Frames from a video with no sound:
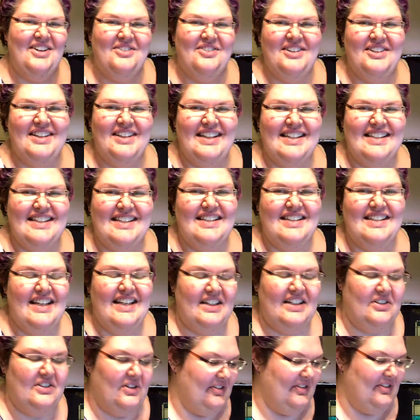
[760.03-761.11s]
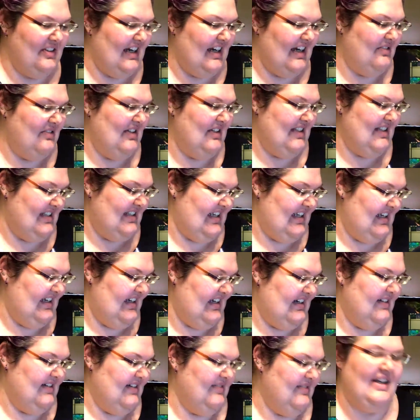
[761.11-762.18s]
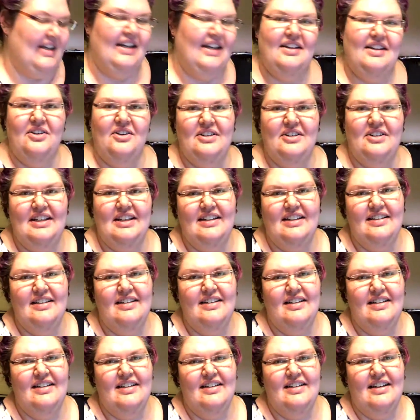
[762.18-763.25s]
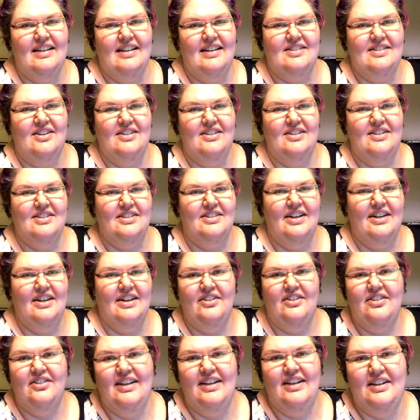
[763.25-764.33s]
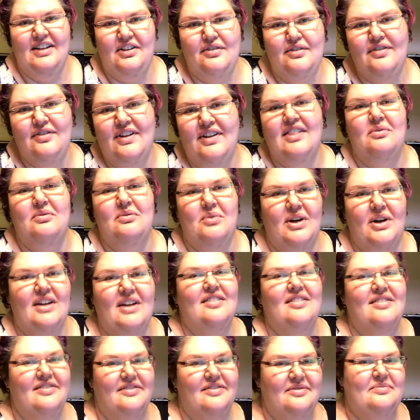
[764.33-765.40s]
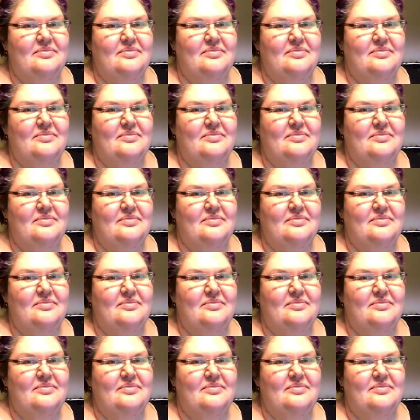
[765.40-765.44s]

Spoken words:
They don't really take a whole lot once they get going, as long as they're healthy and you feed them well.